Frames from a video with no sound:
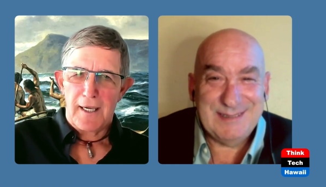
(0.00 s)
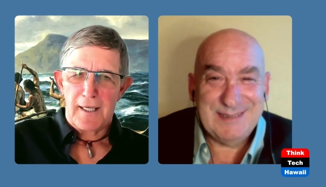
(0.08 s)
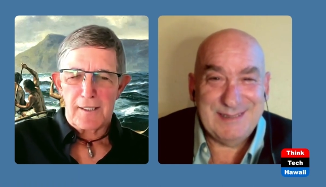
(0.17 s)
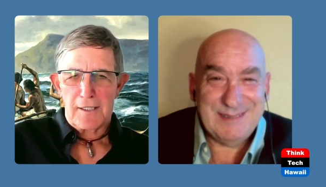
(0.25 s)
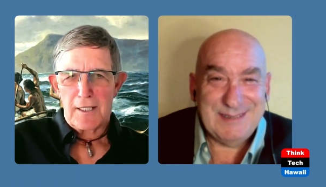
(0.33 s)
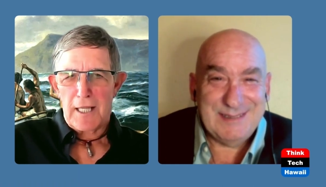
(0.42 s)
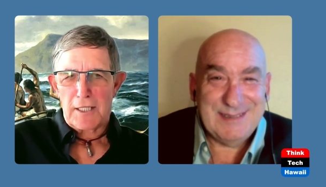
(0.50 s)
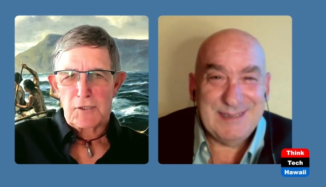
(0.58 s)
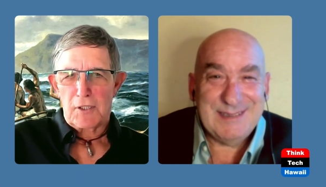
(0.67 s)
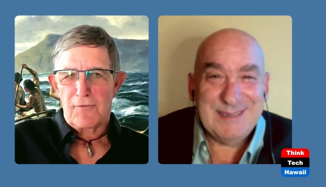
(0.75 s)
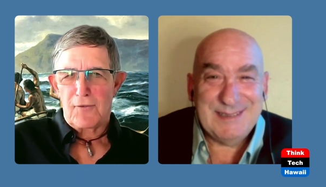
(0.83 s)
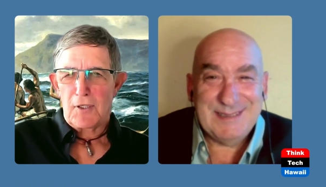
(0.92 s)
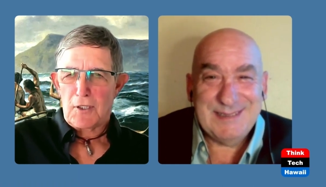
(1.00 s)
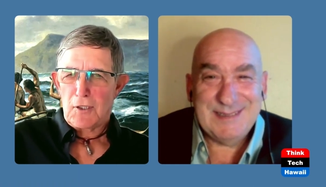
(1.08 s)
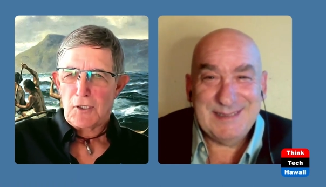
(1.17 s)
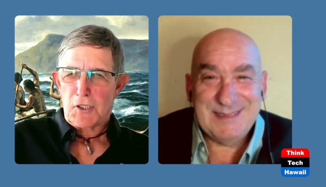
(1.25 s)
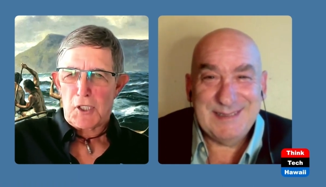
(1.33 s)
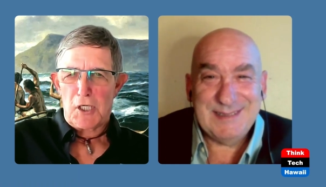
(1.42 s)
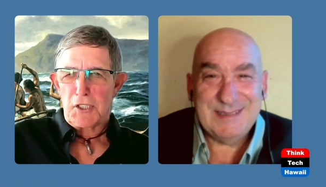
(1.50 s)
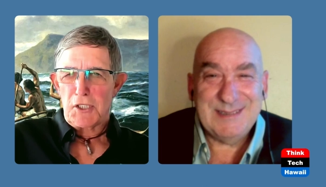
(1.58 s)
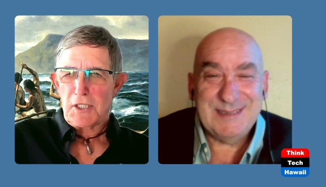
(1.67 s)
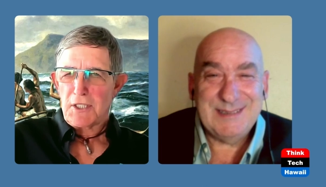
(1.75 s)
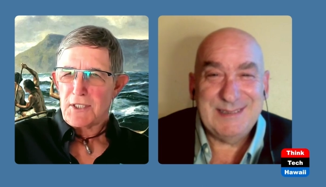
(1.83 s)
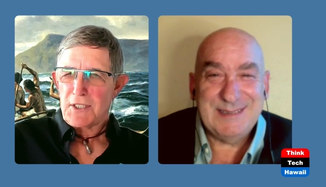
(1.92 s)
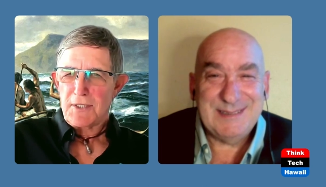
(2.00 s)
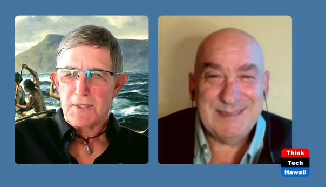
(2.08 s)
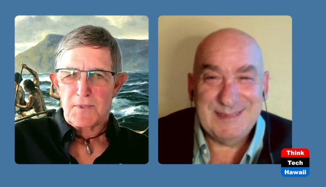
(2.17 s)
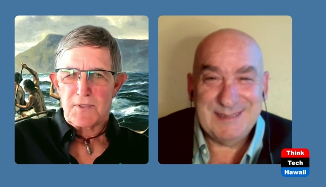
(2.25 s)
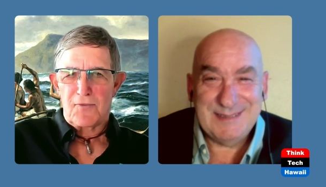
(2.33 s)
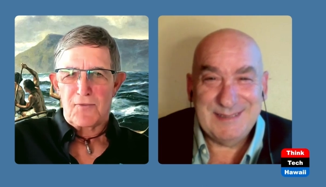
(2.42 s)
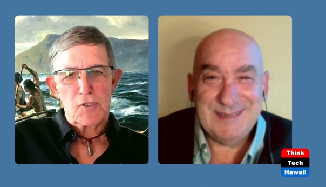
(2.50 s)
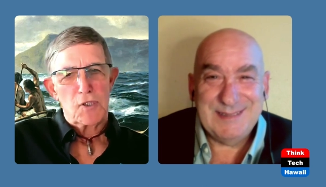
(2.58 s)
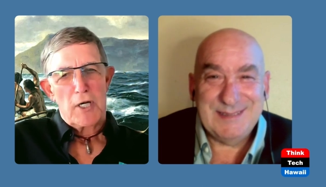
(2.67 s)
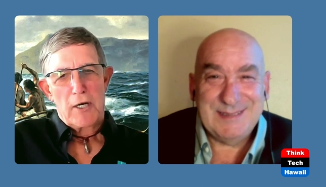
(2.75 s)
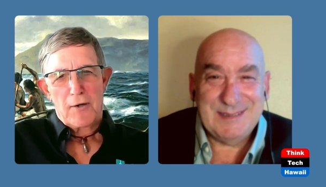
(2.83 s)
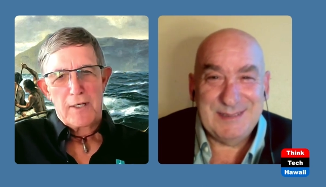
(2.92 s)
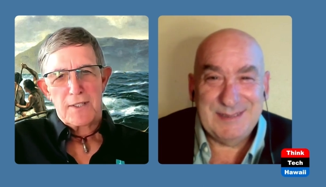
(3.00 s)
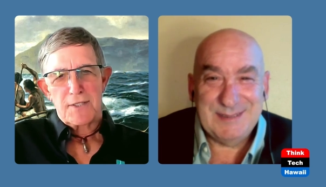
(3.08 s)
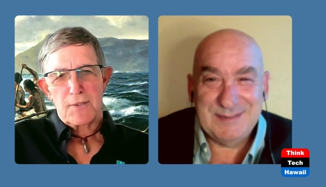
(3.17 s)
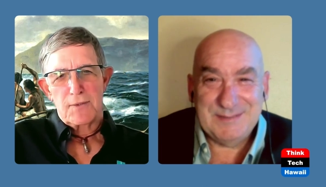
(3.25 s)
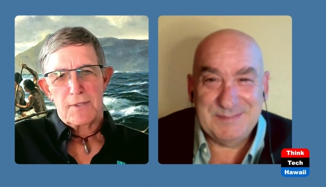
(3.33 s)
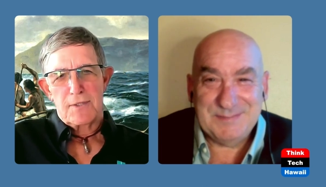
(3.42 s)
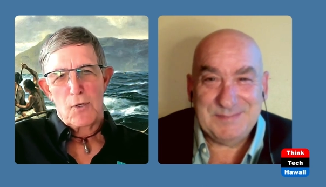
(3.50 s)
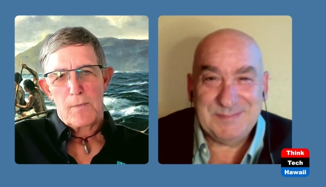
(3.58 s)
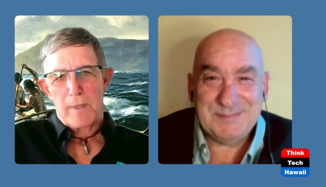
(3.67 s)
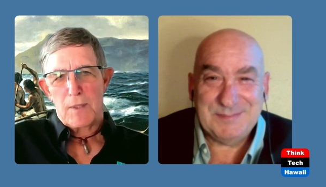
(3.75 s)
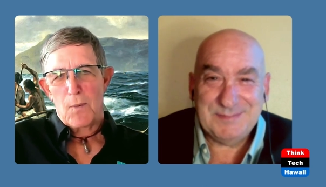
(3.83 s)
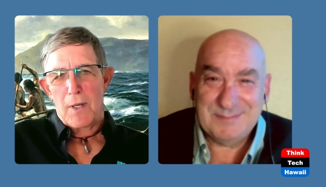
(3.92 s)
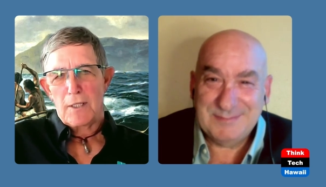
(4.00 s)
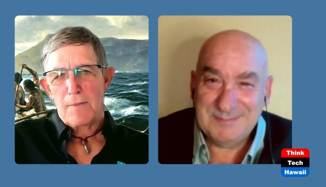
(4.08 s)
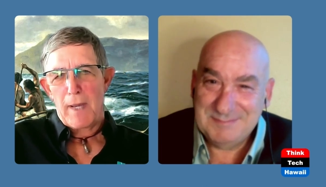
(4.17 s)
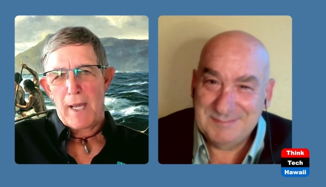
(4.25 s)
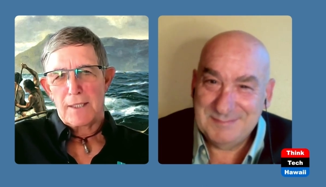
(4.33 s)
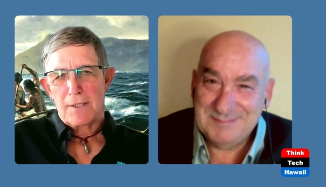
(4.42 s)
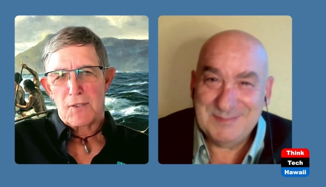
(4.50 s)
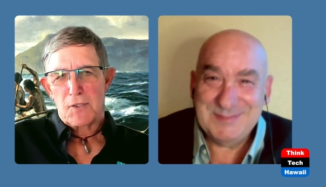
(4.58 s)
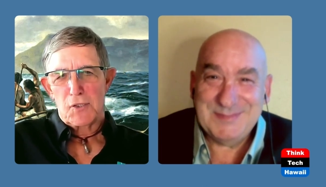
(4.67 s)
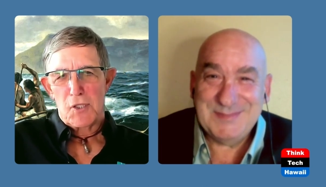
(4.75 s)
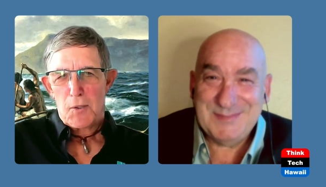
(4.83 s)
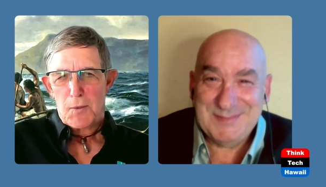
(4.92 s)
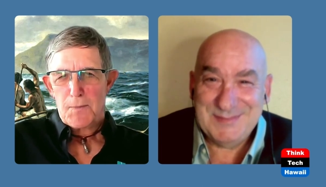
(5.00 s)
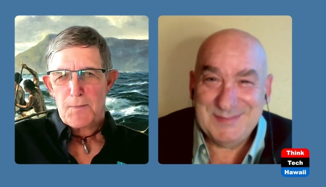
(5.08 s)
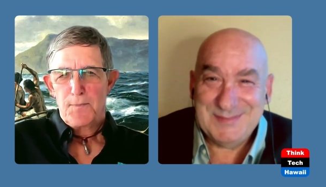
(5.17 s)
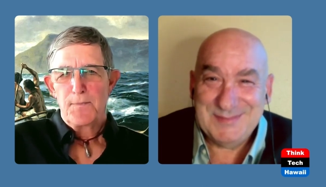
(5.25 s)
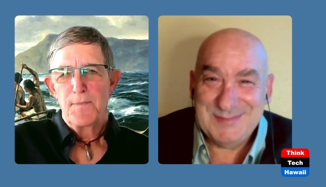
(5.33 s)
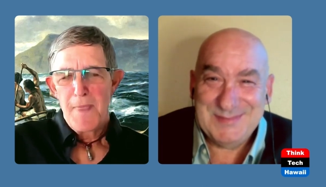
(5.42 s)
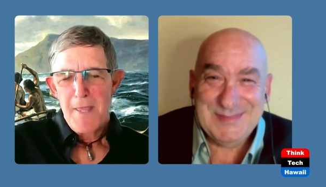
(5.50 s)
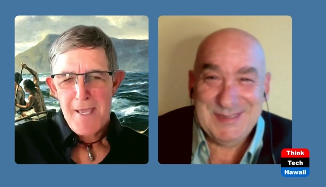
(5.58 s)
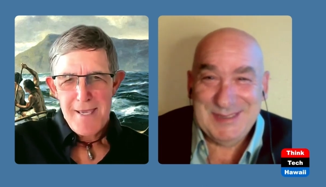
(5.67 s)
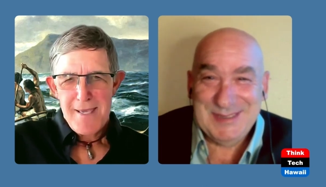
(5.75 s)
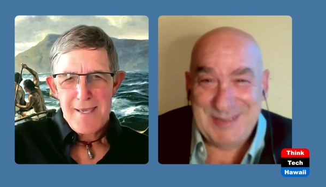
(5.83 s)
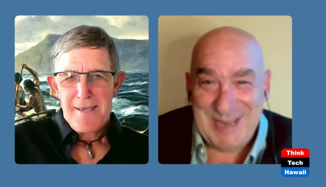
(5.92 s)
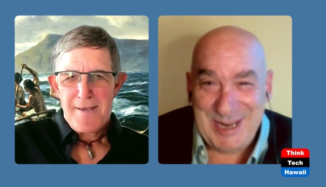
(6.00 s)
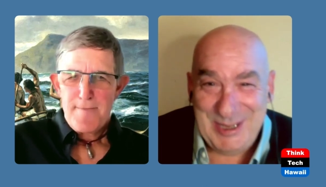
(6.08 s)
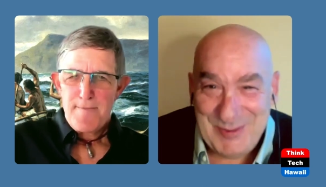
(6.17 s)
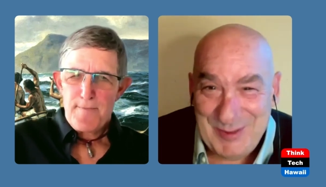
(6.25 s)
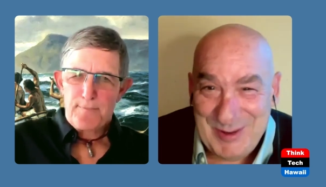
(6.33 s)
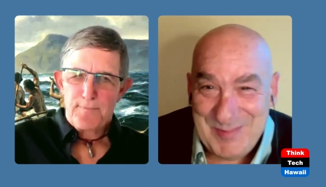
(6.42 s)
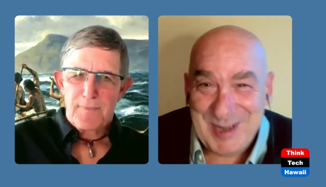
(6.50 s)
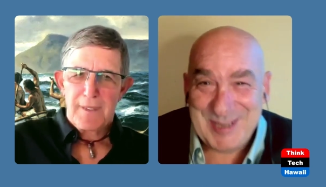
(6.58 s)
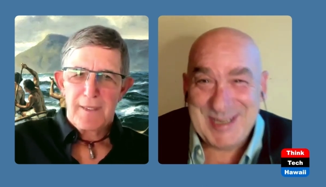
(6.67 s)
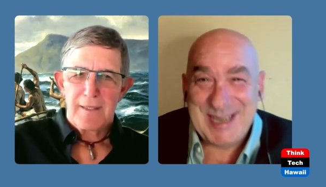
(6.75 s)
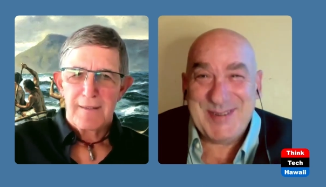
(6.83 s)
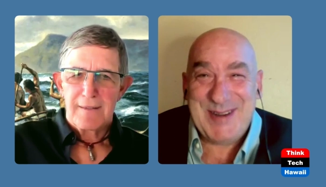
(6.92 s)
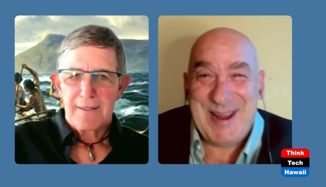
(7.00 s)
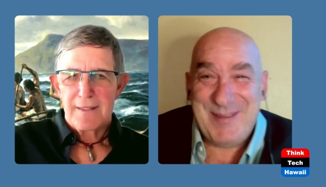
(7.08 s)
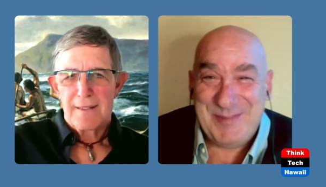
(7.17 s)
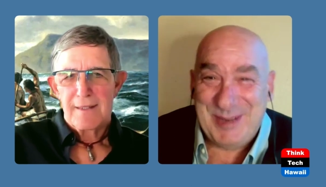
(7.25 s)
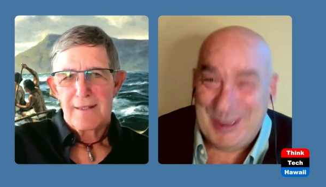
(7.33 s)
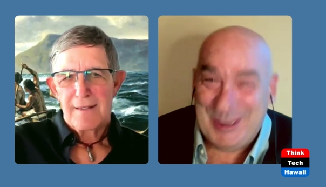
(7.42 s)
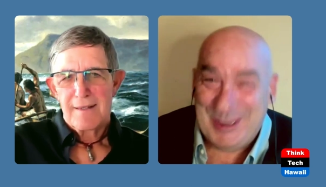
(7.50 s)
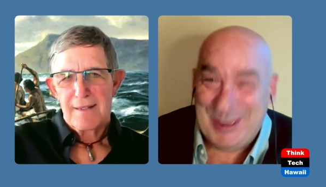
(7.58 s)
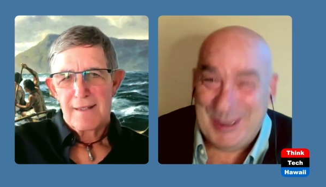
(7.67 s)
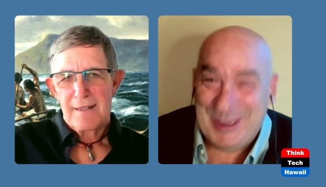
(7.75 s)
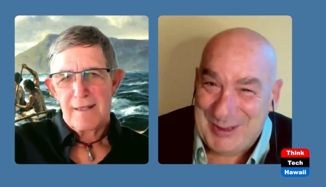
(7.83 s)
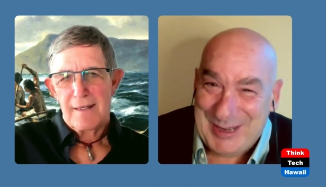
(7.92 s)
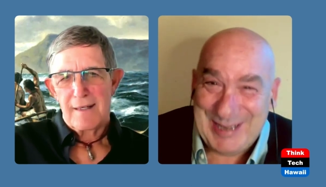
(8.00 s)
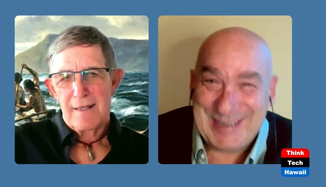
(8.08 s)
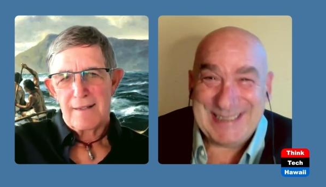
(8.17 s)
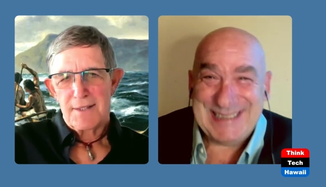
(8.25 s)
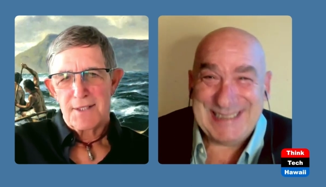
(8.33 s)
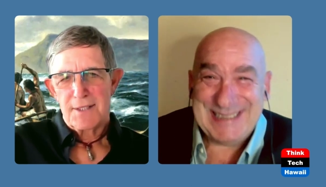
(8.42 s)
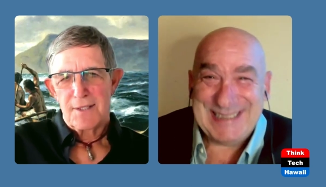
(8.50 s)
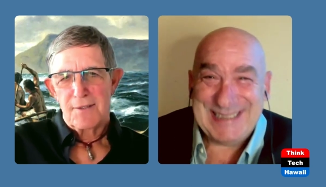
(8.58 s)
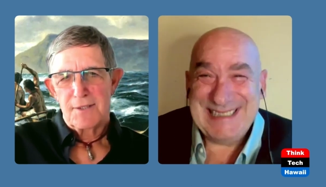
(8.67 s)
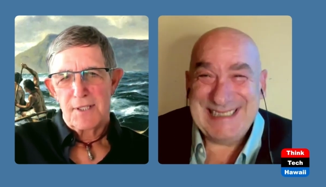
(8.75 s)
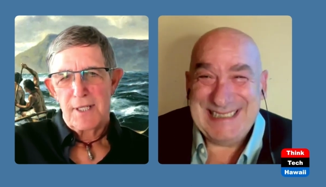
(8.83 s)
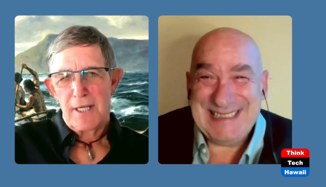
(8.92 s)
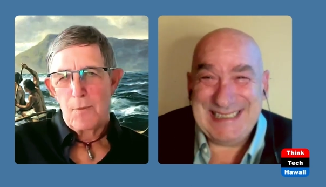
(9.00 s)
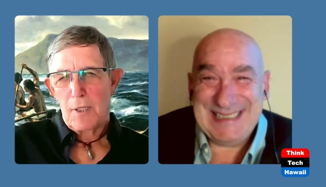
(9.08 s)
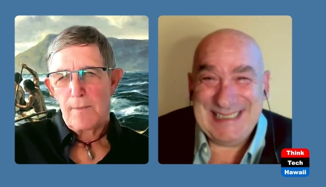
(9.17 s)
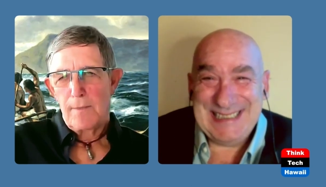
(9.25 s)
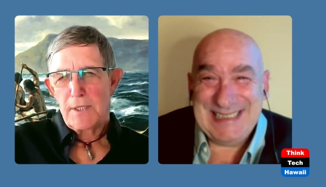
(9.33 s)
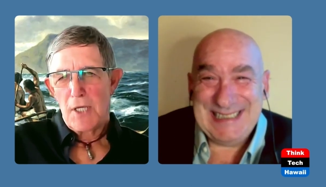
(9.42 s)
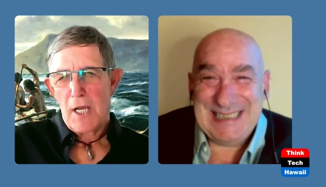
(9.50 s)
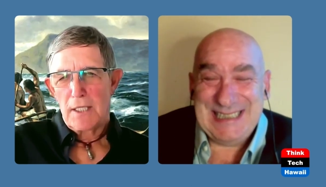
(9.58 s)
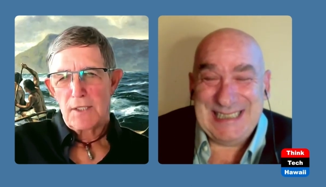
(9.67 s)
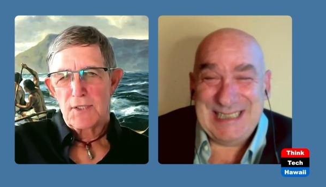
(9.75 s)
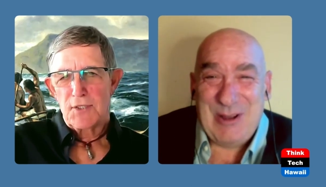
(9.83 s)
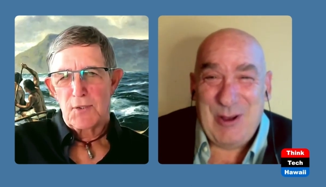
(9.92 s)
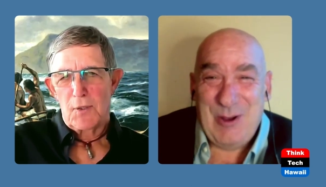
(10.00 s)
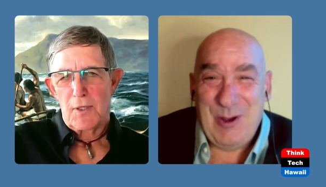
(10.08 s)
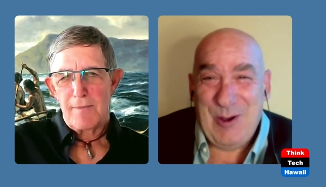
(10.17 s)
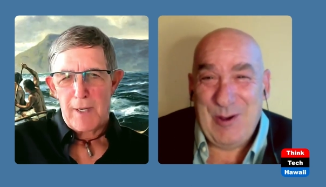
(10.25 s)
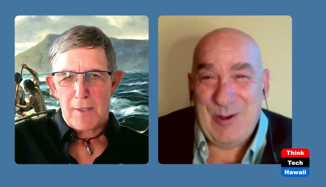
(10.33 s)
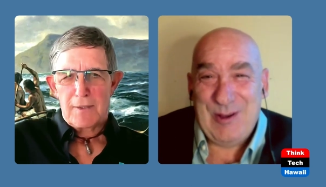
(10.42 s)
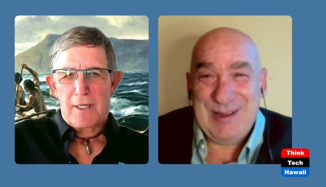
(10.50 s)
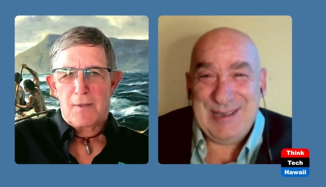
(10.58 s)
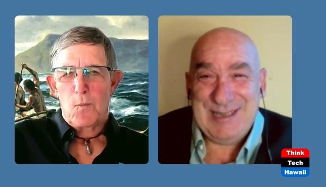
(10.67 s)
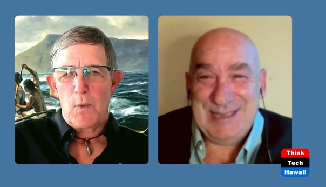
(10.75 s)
Speaker 1: and an electric vehicle charging systems visionary. So, Toby, welcome back to the show.
Speaker 2: Thank you very much. Thanks for having me.
Speaker 1: yeah. So today we're going to be talking a story about a